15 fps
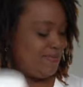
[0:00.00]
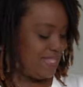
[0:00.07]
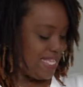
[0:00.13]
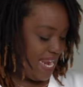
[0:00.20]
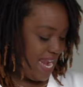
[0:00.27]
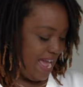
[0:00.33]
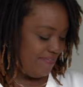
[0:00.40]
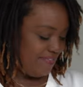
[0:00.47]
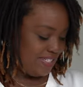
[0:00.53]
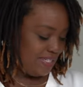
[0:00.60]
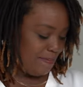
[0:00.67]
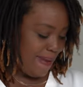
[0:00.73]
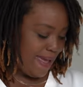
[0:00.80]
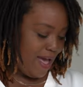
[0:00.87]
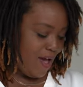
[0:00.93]
what that life is
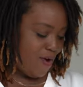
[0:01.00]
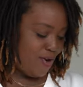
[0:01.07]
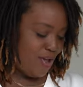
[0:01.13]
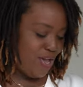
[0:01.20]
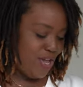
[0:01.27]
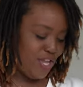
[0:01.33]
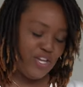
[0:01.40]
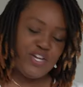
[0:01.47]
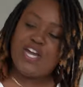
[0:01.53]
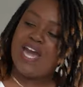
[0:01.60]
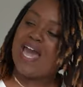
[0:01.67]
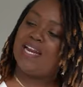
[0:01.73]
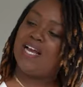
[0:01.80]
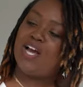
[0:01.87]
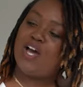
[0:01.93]
about, you
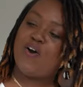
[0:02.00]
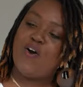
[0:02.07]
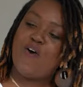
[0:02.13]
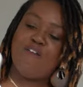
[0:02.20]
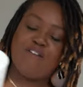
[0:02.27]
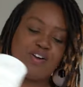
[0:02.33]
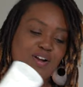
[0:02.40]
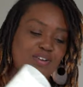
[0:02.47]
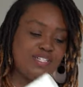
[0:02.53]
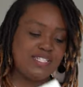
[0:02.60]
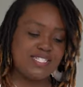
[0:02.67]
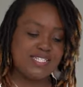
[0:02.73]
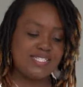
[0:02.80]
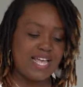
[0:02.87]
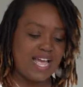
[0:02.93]
gotta go over on the
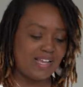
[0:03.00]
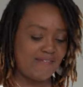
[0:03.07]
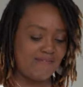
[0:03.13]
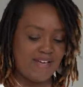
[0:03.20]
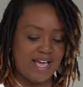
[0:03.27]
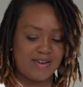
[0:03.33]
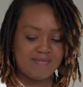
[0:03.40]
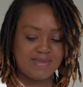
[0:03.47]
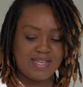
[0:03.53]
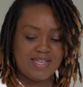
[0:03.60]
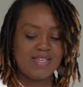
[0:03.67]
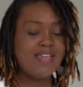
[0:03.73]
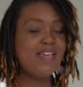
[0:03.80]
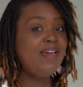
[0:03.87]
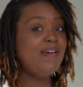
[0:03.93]
TikTok and follow
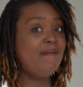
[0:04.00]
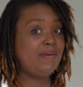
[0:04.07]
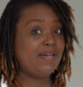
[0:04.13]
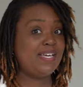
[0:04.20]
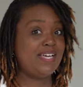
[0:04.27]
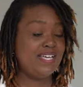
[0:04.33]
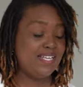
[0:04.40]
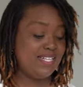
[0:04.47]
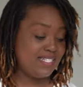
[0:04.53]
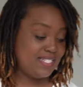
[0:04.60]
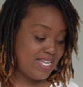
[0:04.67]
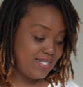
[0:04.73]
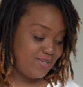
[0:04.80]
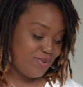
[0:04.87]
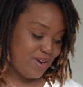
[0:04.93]
me because
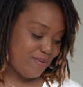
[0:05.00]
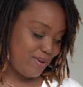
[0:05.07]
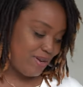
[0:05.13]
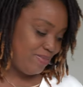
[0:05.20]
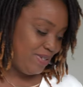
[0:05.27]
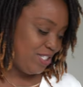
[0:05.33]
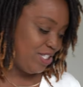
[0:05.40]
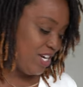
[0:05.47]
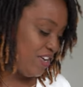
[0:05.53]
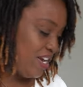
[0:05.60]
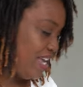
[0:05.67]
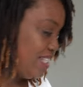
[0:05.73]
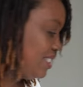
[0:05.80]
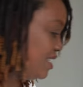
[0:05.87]
that's where I'm gonna be sharing that.